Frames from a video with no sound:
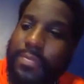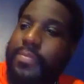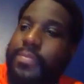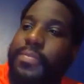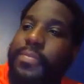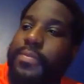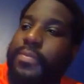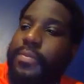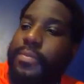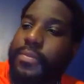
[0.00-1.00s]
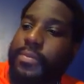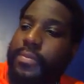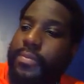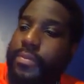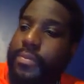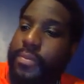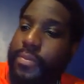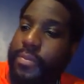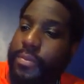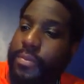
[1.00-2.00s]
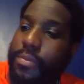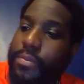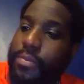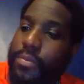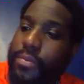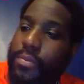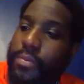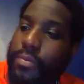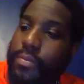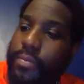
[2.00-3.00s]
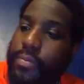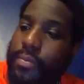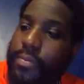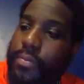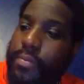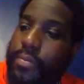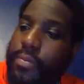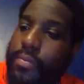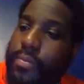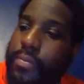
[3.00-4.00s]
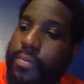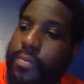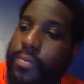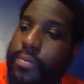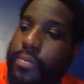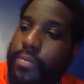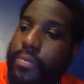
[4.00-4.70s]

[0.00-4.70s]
(not speaking)